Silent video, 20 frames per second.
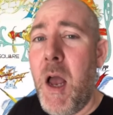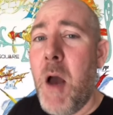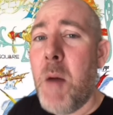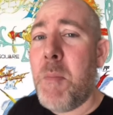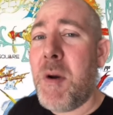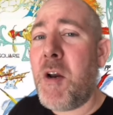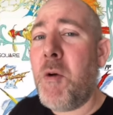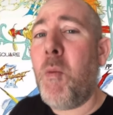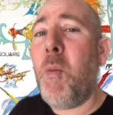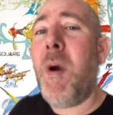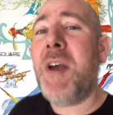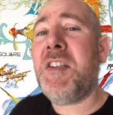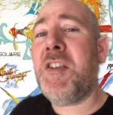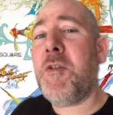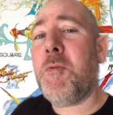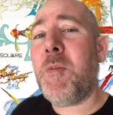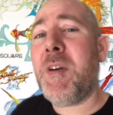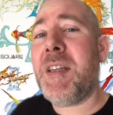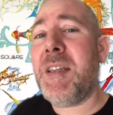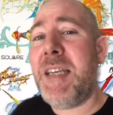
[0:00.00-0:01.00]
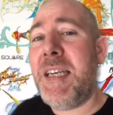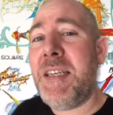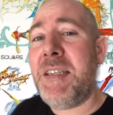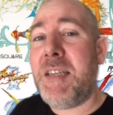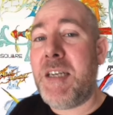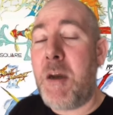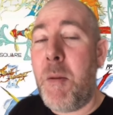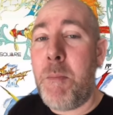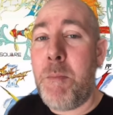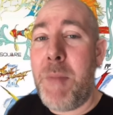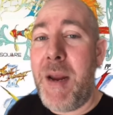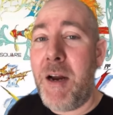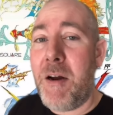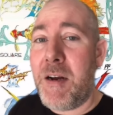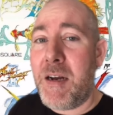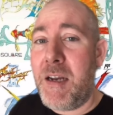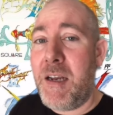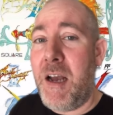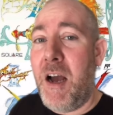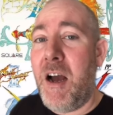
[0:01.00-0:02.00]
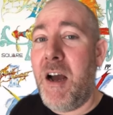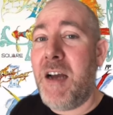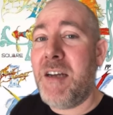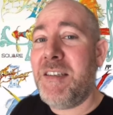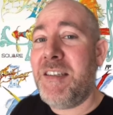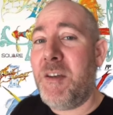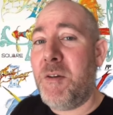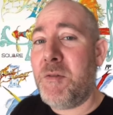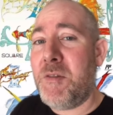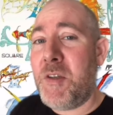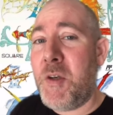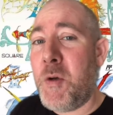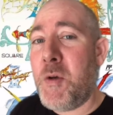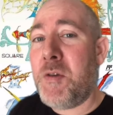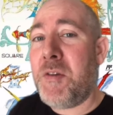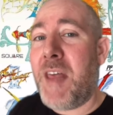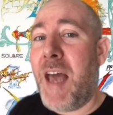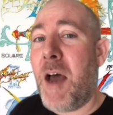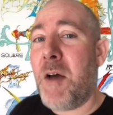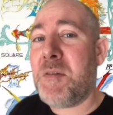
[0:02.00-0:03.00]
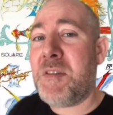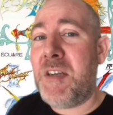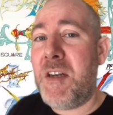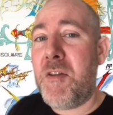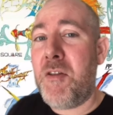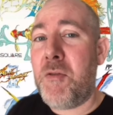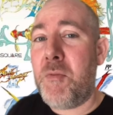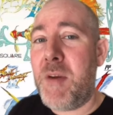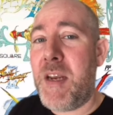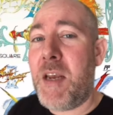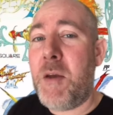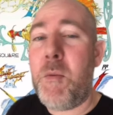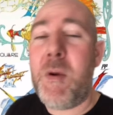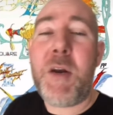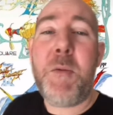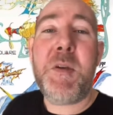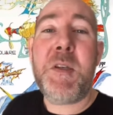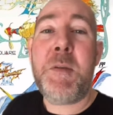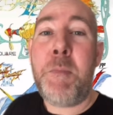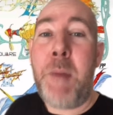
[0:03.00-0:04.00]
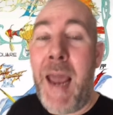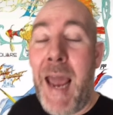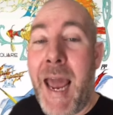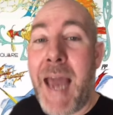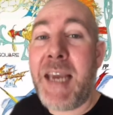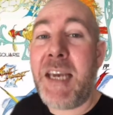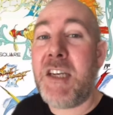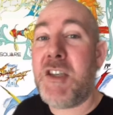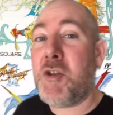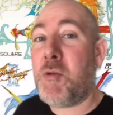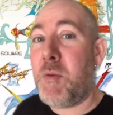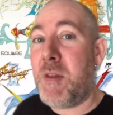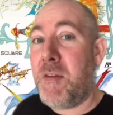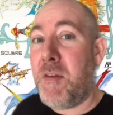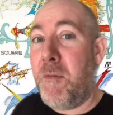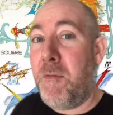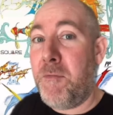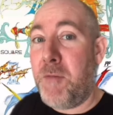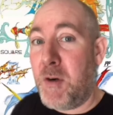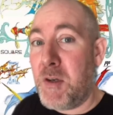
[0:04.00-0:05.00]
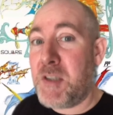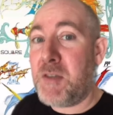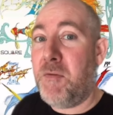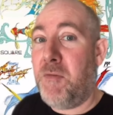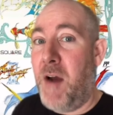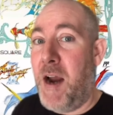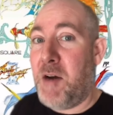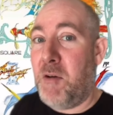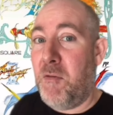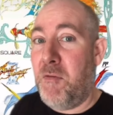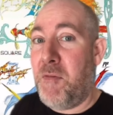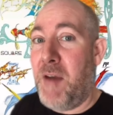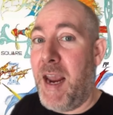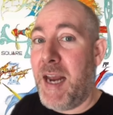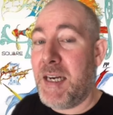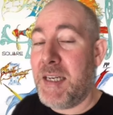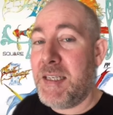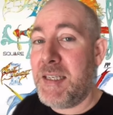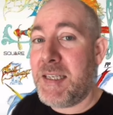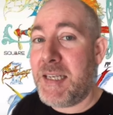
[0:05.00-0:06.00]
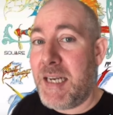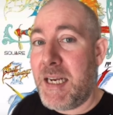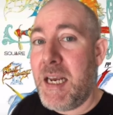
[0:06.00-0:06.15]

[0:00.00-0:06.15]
but it wasn't released in America until 2003 when it was packaged with the first Final Fantasy